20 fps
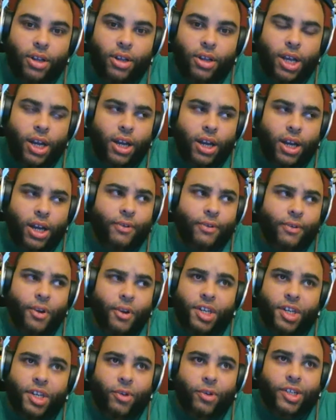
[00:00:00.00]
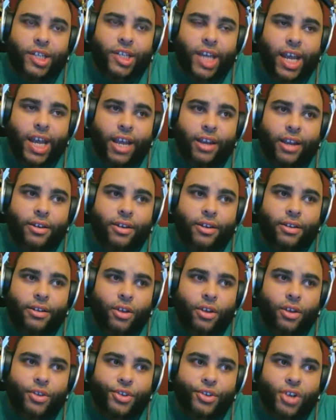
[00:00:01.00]
Very different take
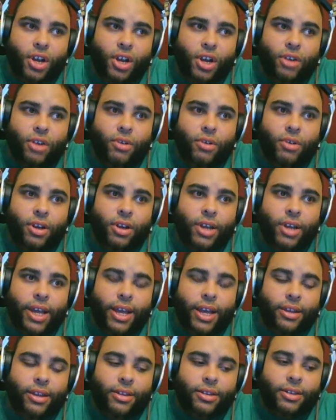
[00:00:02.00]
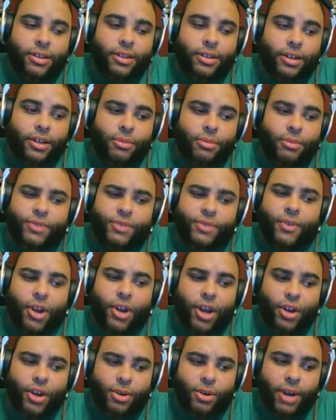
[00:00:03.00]
on the genre, and it was very
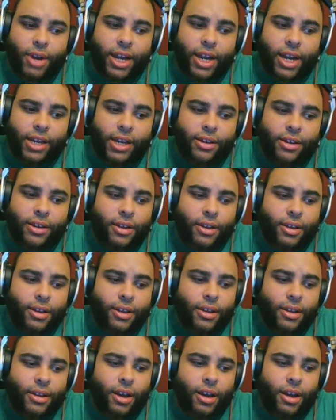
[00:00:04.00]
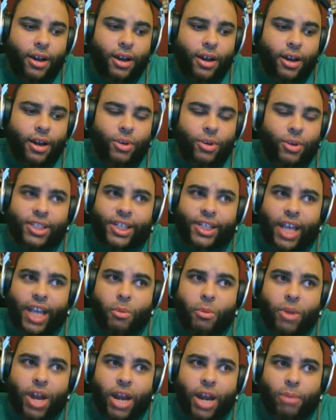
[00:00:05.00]
underrated. Once the
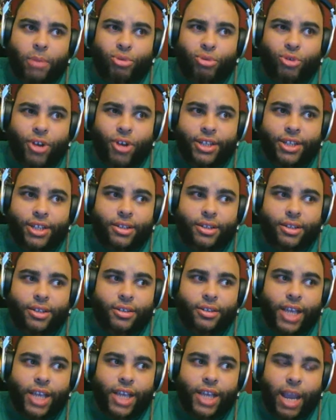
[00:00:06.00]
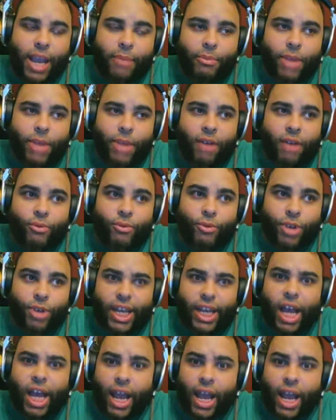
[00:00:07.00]
game went out of print, the game got
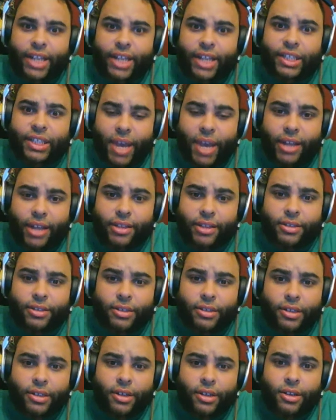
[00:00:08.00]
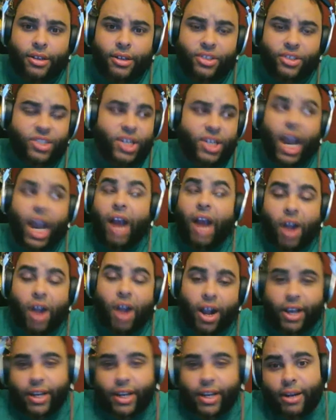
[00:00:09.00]
really high in demand,
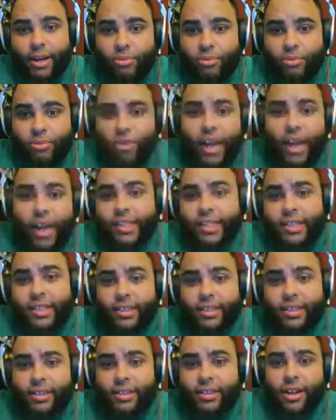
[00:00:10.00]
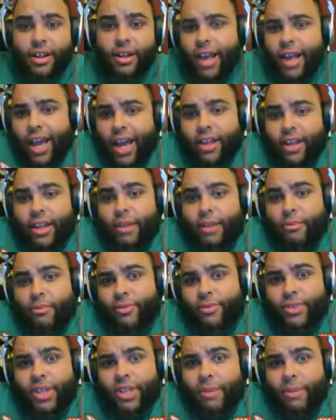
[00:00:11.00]
skyrocketed in prices, and then
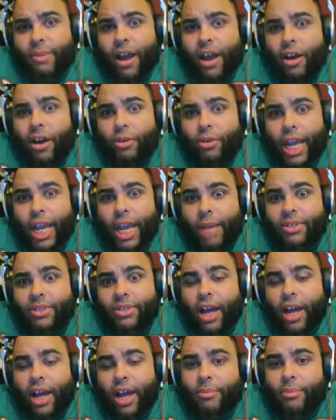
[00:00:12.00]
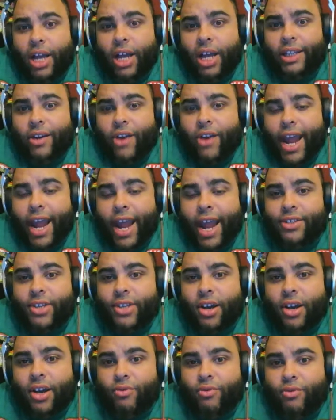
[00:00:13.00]
somehow GameStop got their hands
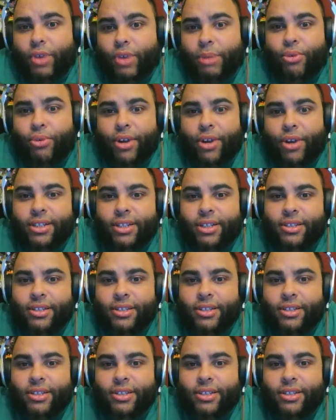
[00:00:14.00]
on reprints